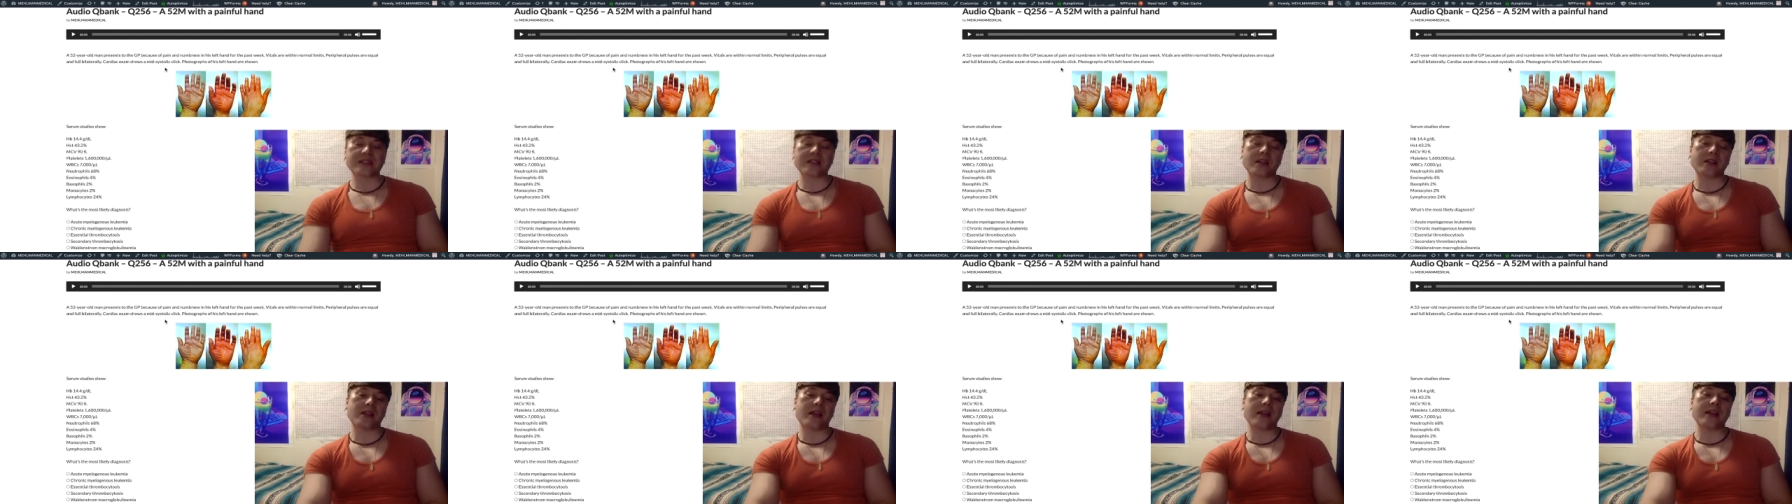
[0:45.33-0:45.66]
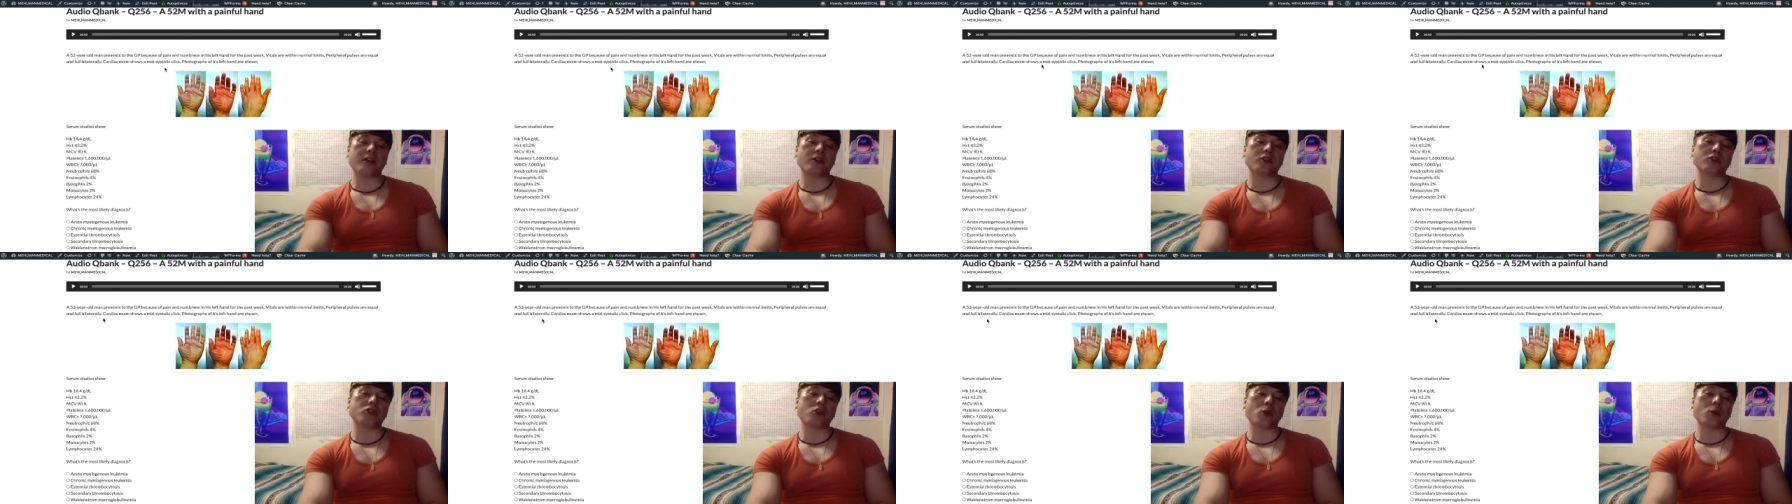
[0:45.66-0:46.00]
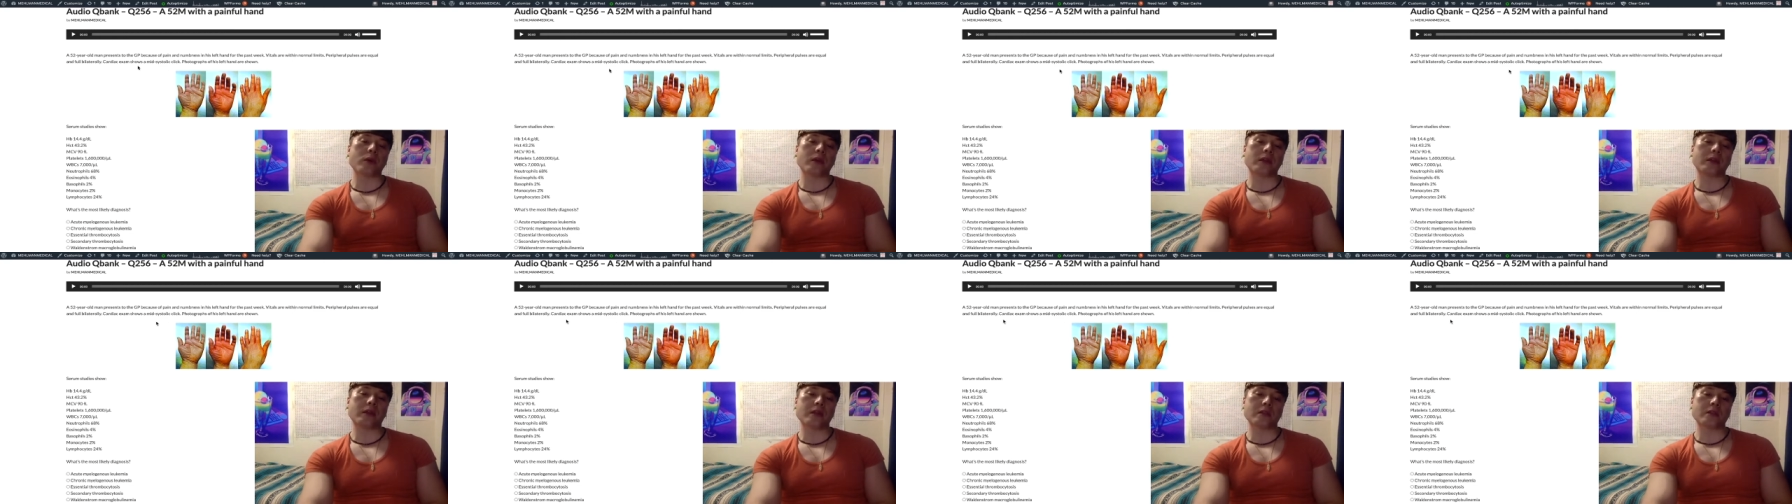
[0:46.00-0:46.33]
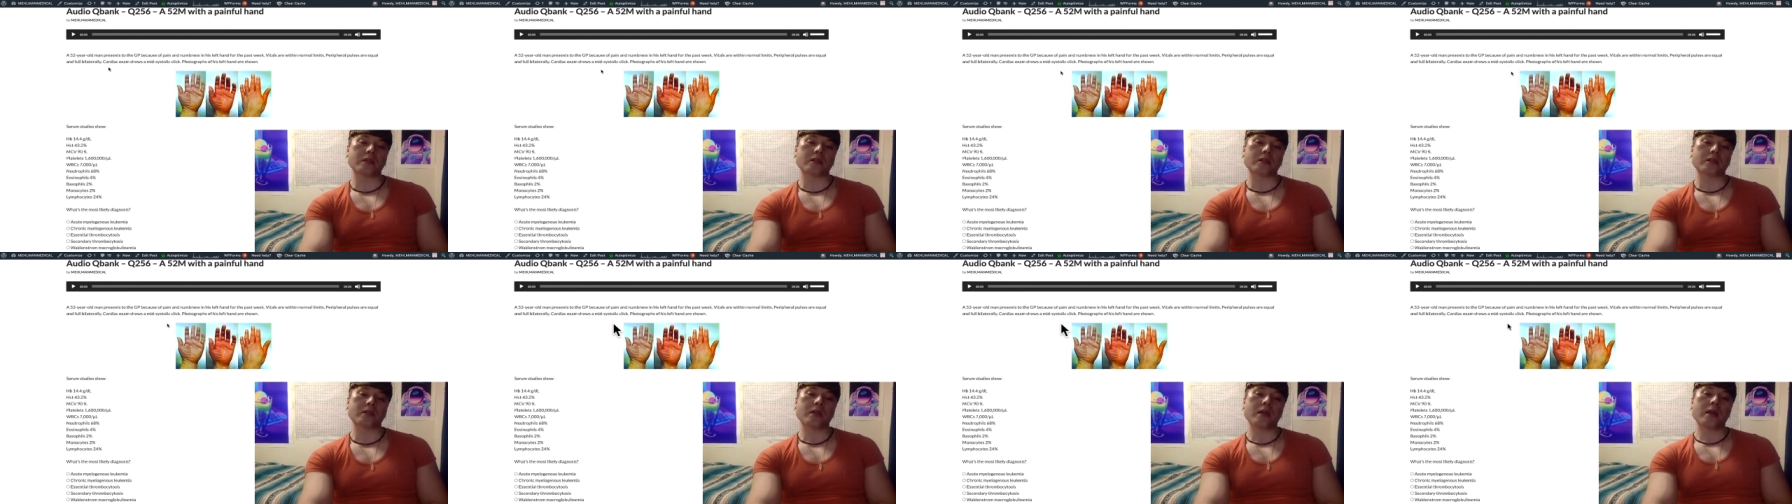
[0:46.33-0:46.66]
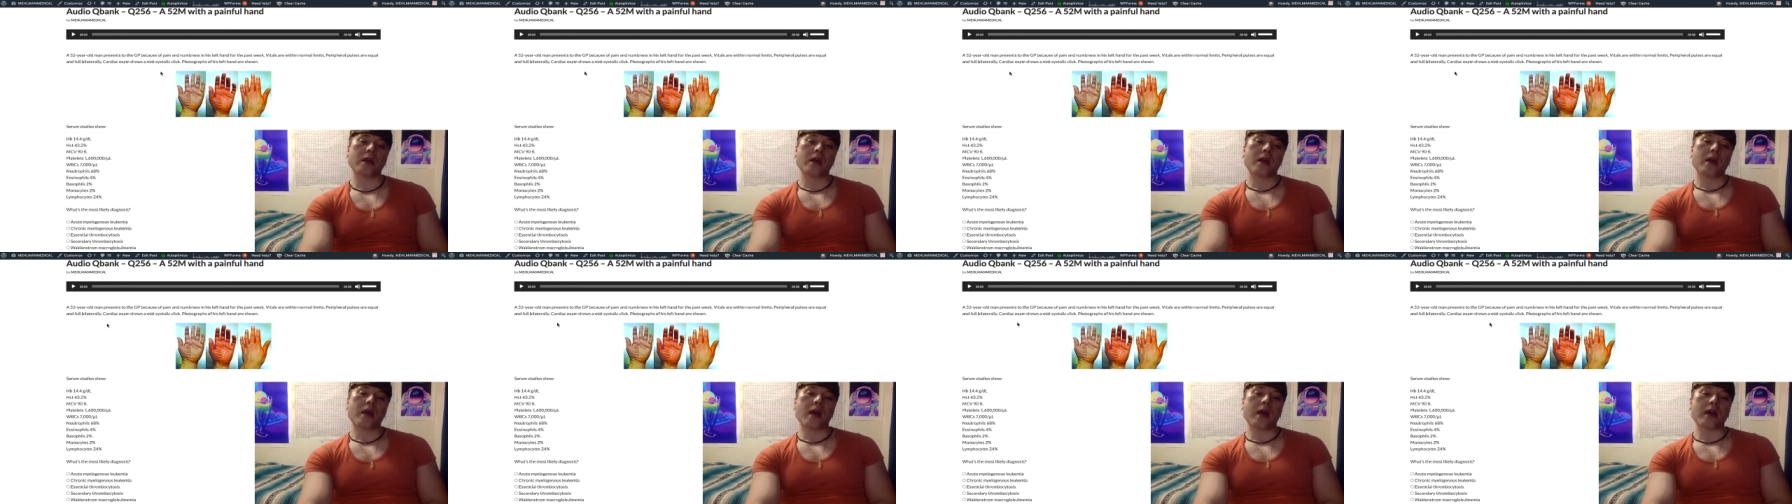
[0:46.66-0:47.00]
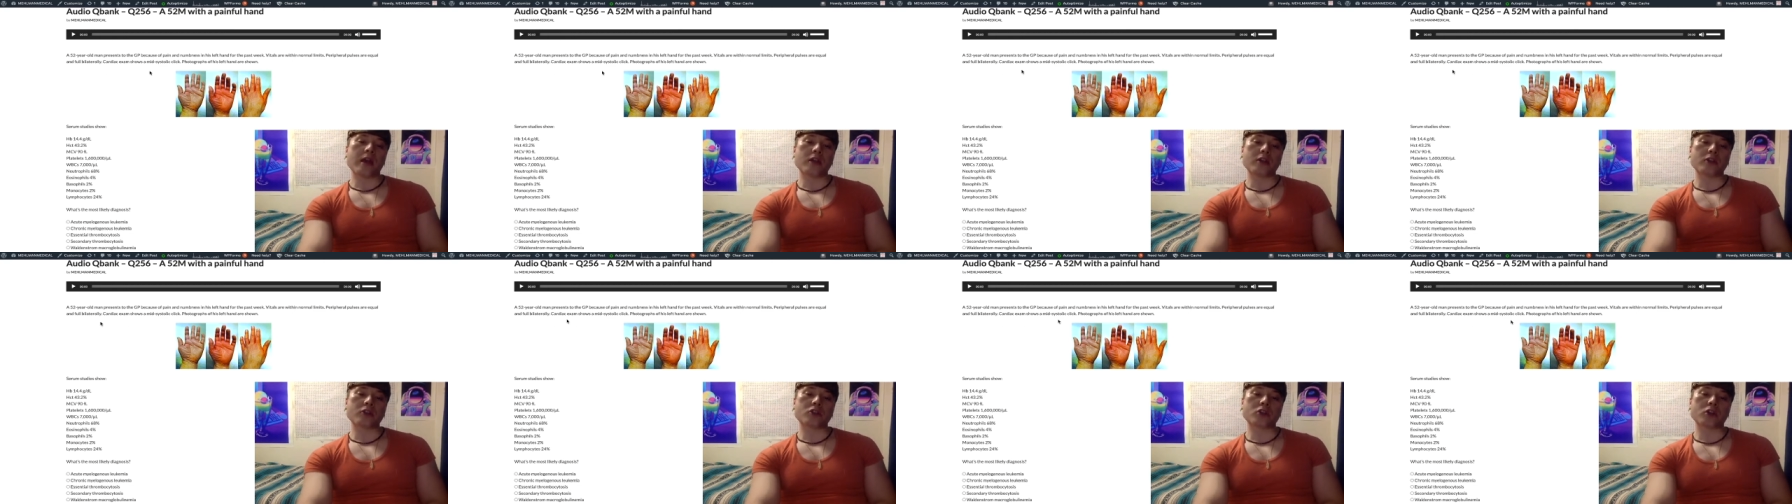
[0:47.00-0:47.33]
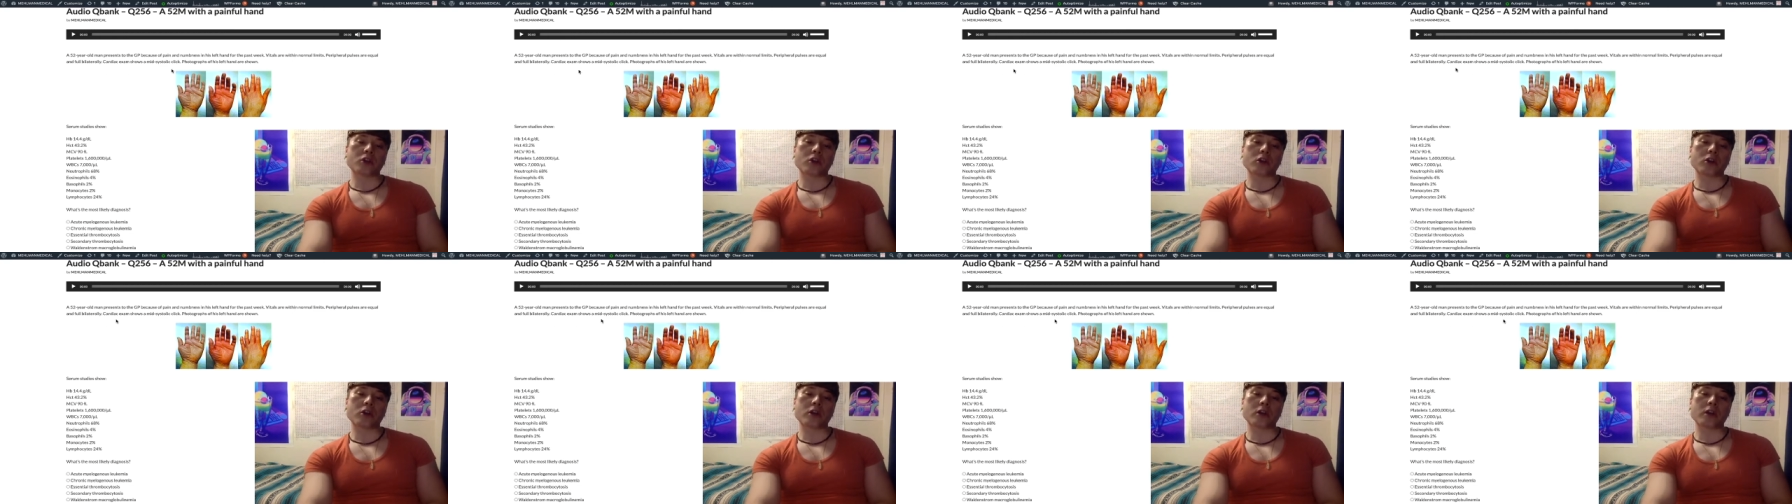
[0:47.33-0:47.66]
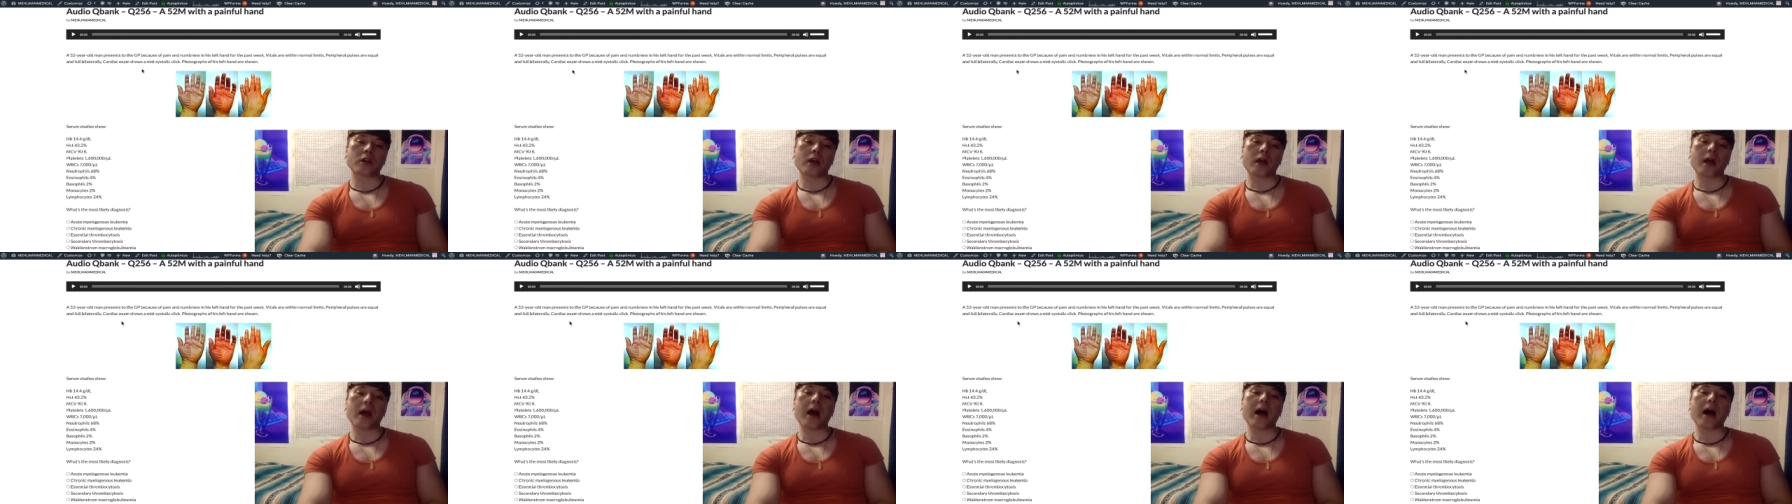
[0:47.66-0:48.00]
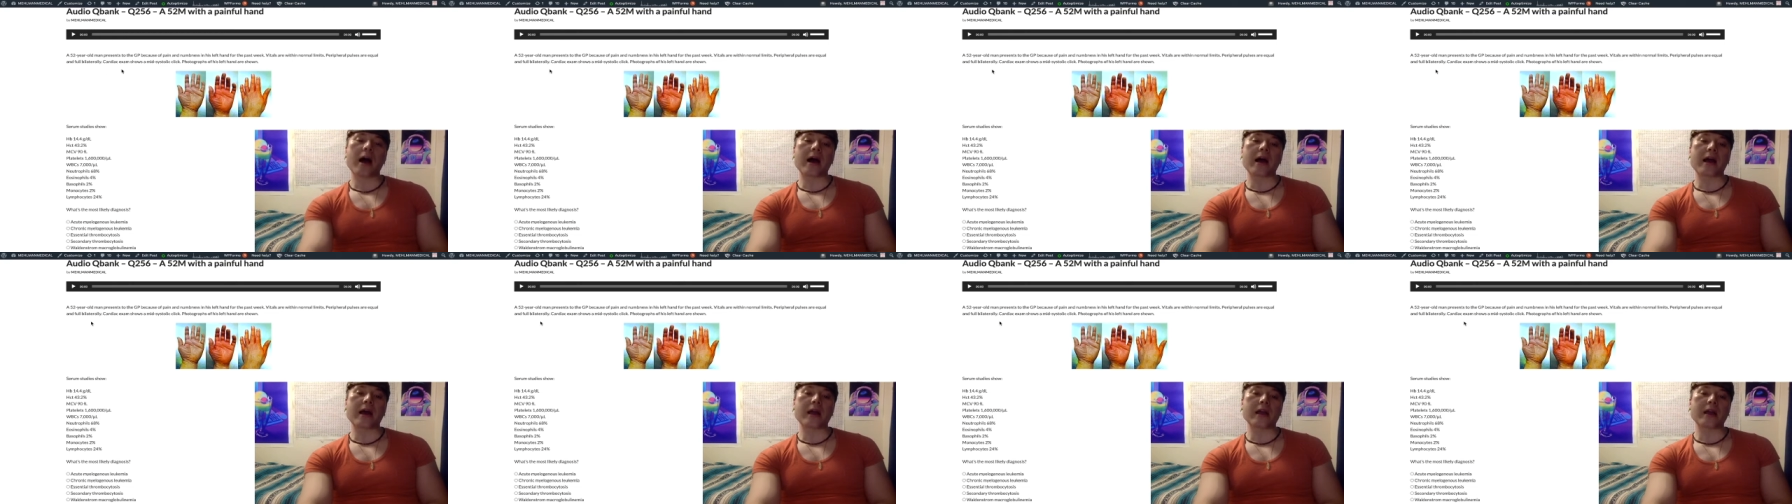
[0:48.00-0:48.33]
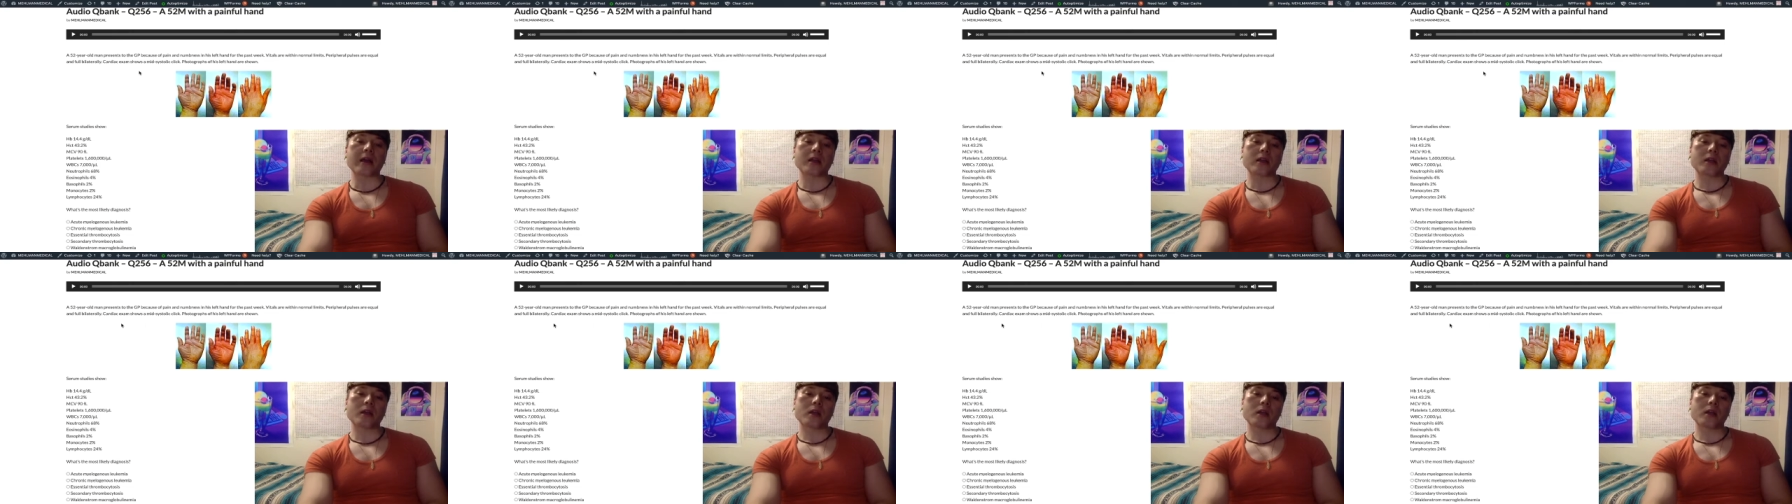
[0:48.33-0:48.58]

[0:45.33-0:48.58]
they like doing this. And in turn, I